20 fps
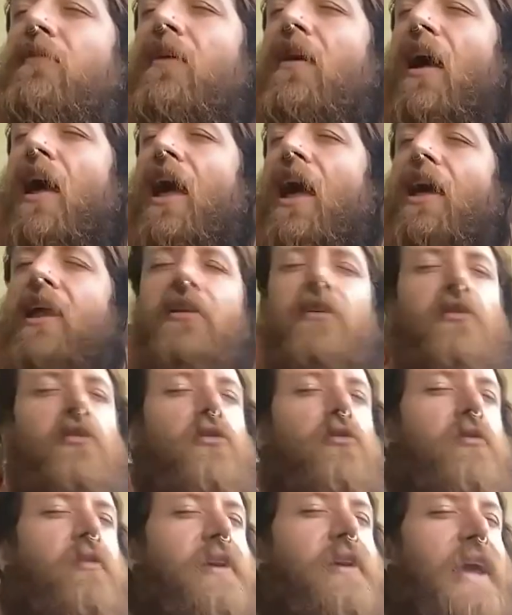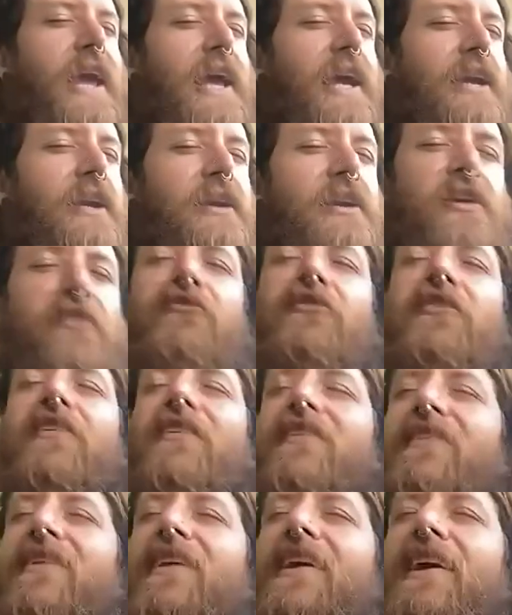and create different
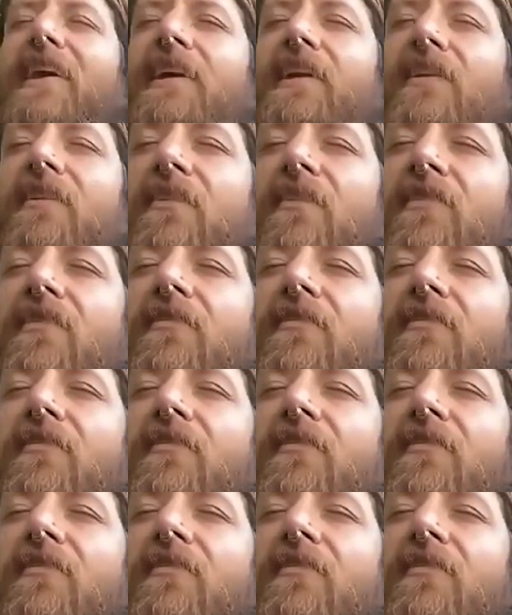scenes